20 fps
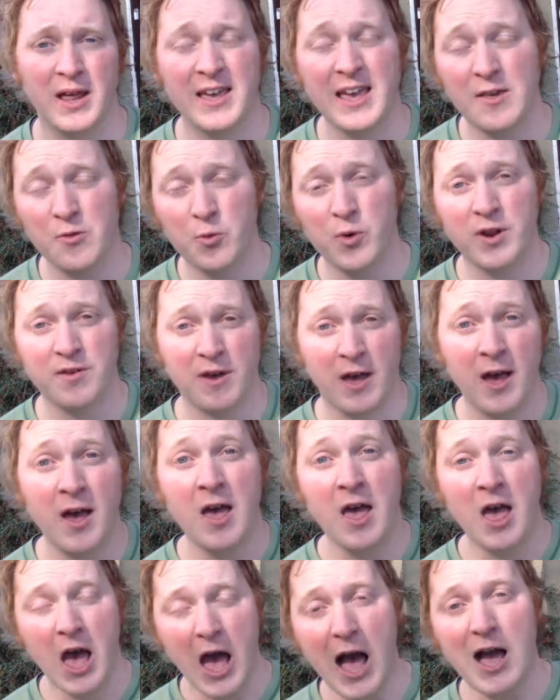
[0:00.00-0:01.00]
I guess one of
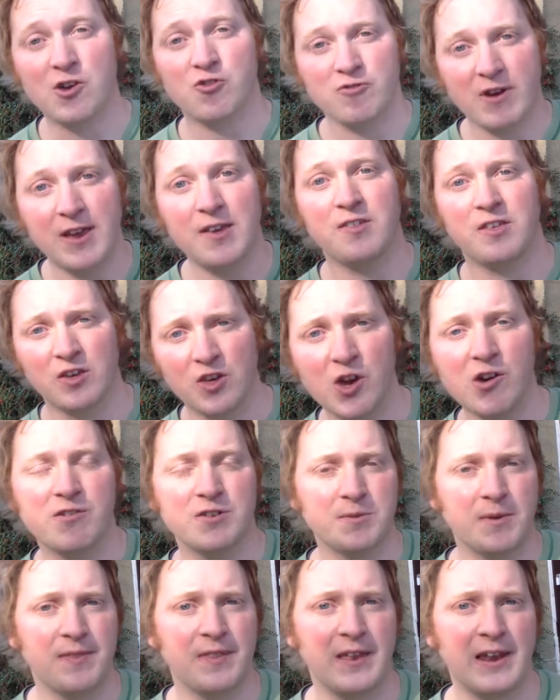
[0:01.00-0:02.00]
our greatest
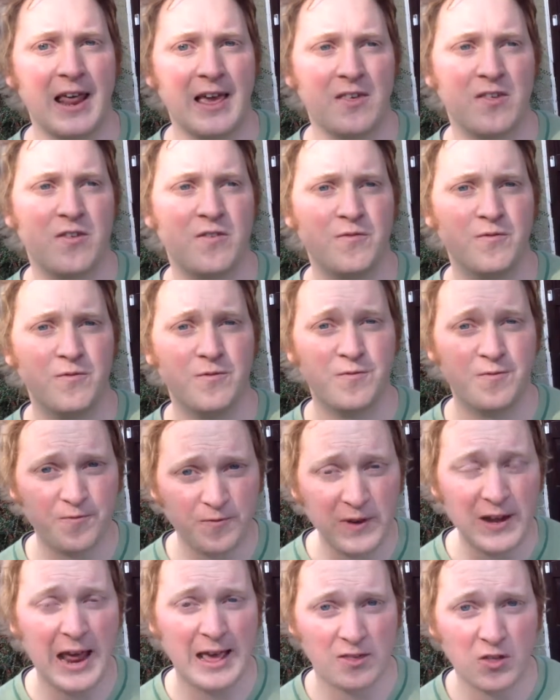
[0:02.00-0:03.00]
encouragement in the last
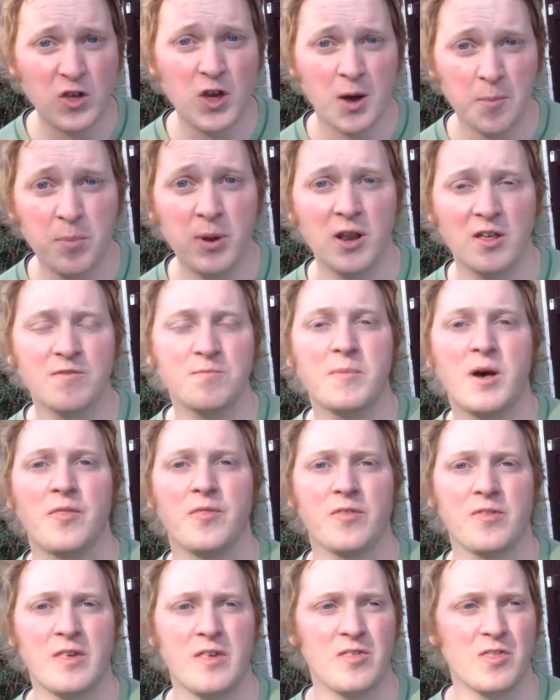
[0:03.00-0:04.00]
couple of
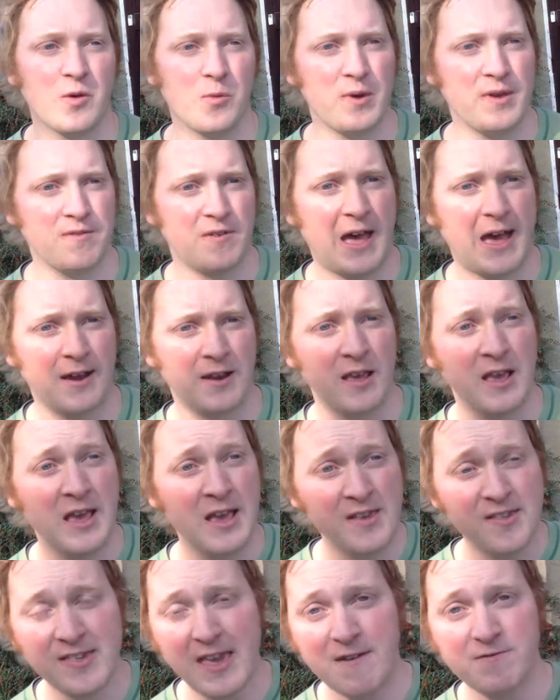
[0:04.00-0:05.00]
months is that we've had
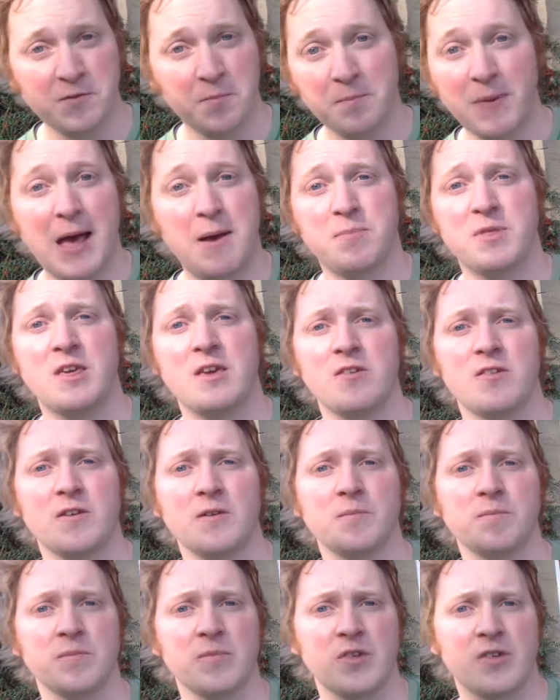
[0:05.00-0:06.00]
7
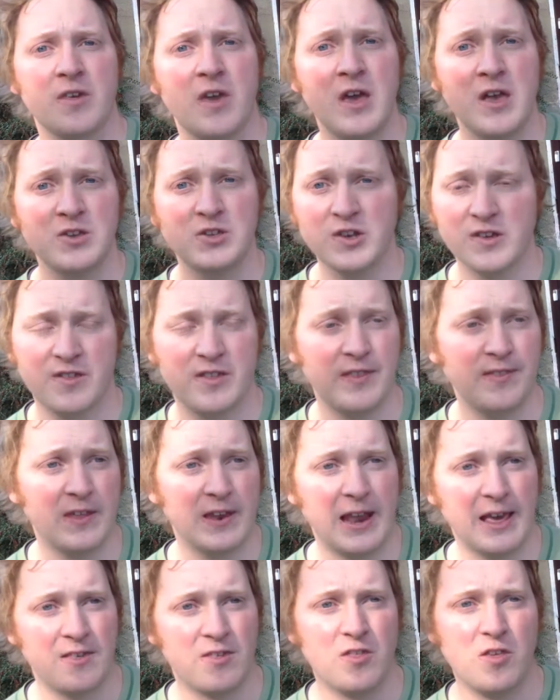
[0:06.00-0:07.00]
baptisms just in
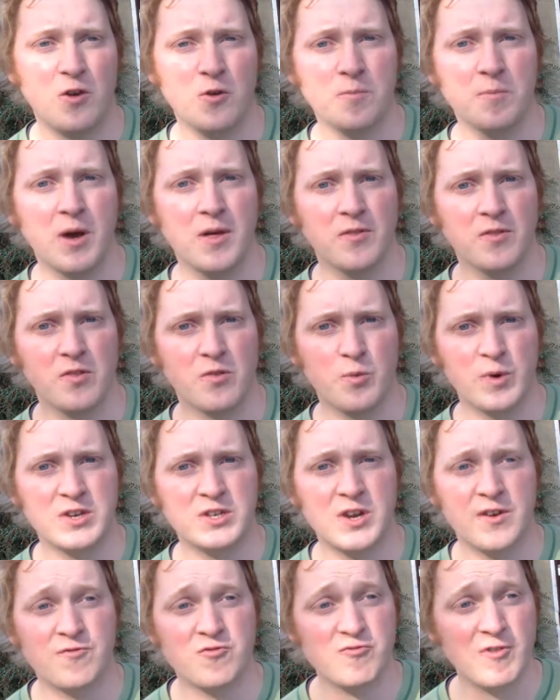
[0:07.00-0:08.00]
the last 2 months,
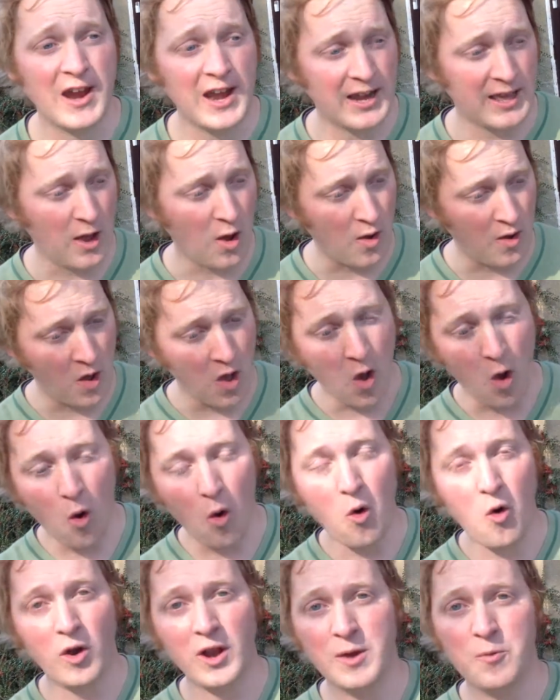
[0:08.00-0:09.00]
which have really,
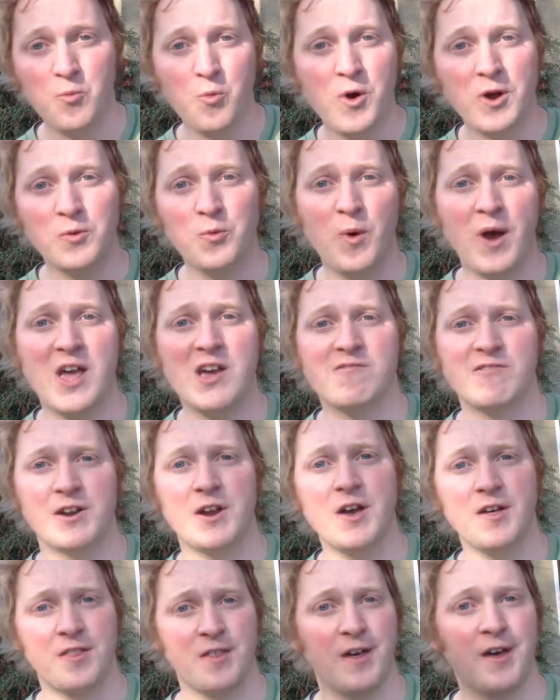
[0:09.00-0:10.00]
all in one way or
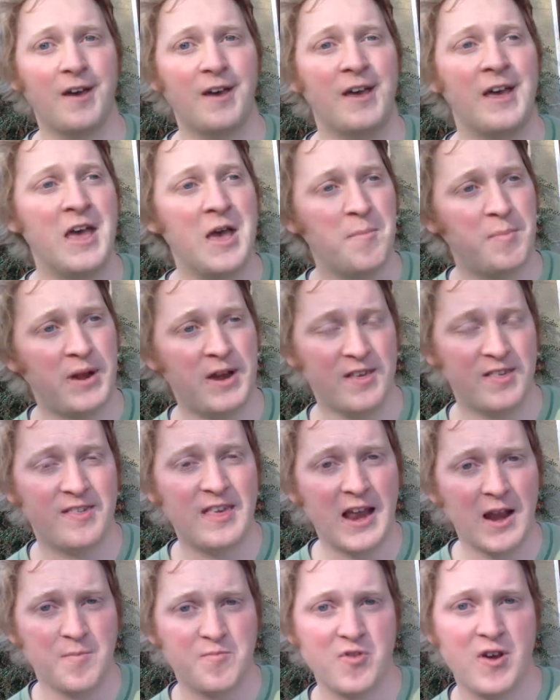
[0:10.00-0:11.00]
another, been a
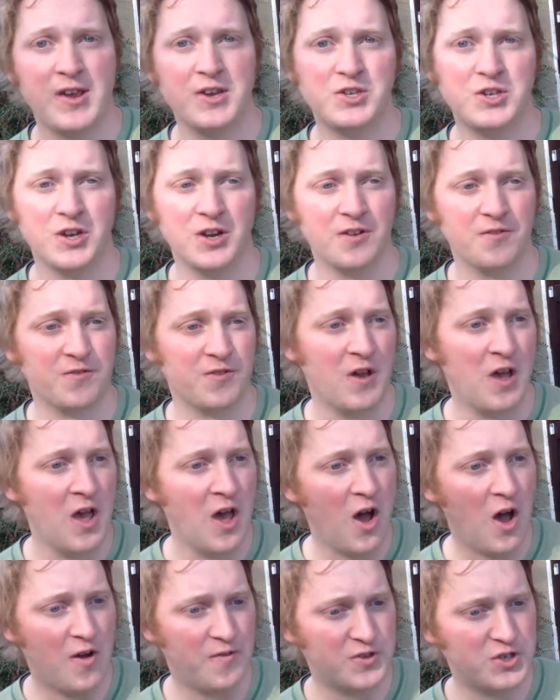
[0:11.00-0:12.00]
celebration of
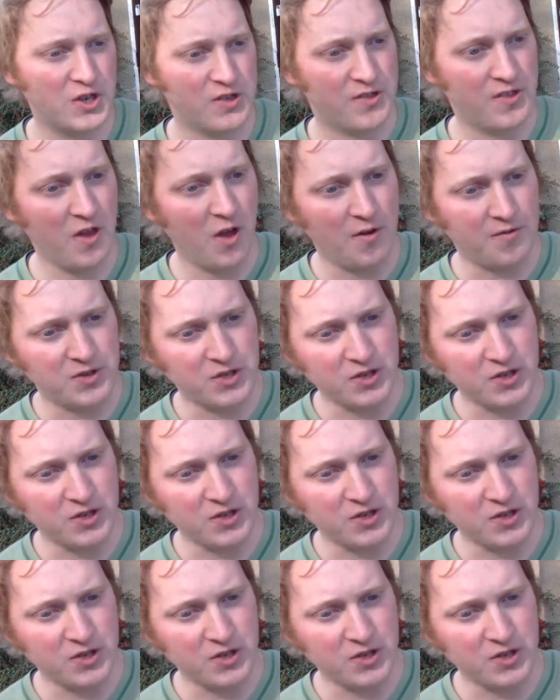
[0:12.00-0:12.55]
just